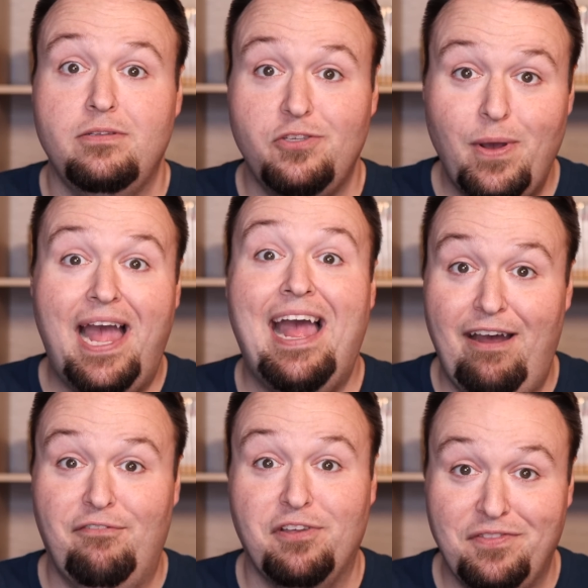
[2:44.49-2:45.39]
you
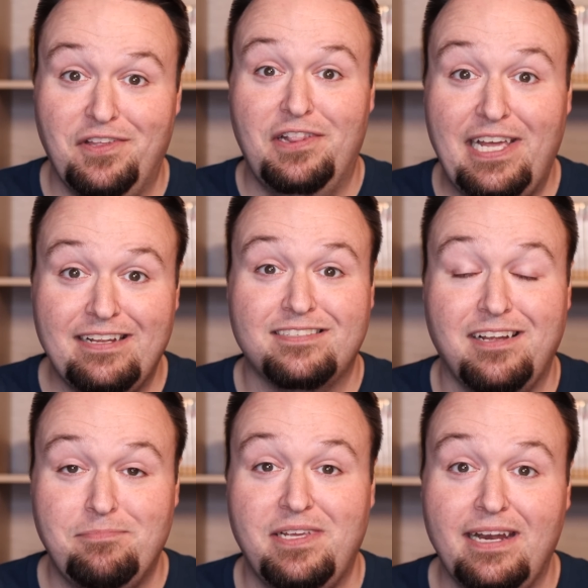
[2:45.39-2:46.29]
have the latest
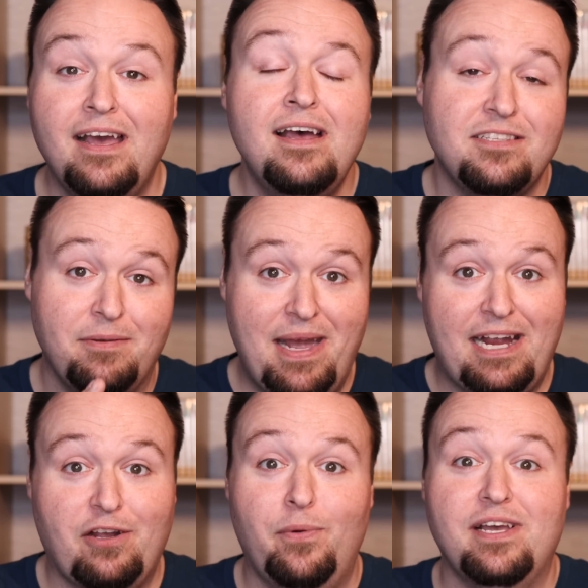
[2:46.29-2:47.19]
update to
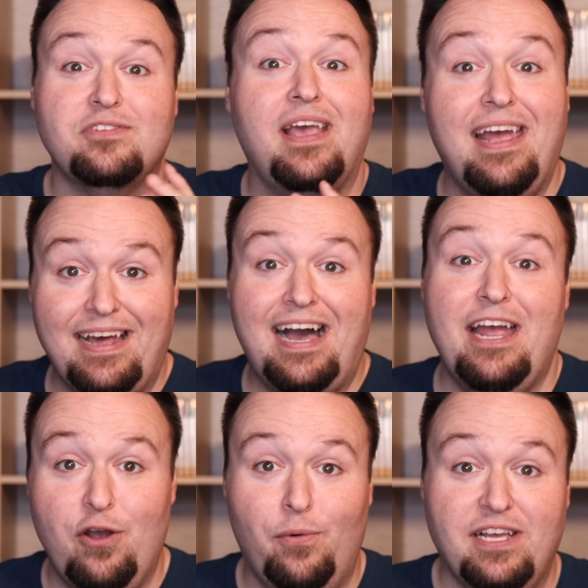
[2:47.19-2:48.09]
macOS and
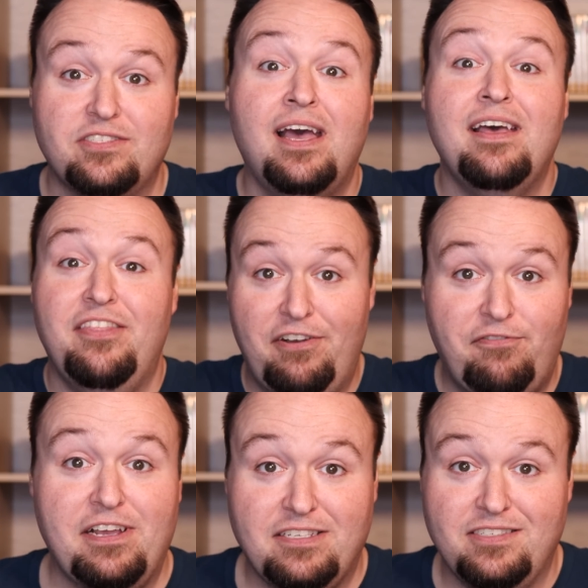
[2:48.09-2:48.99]
iOS that
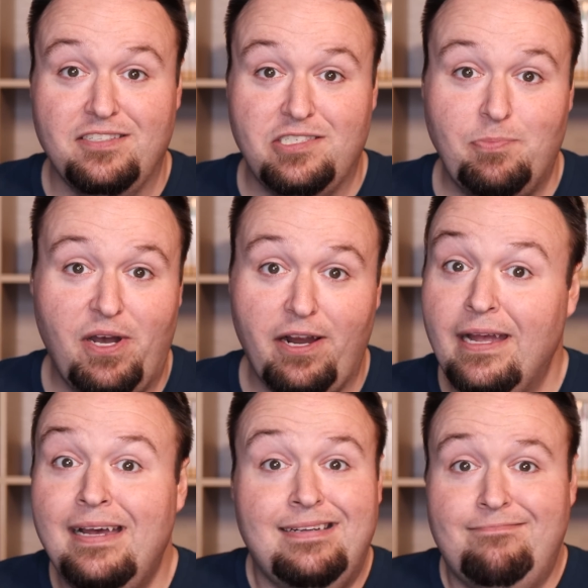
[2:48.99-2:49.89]
fixes this bug.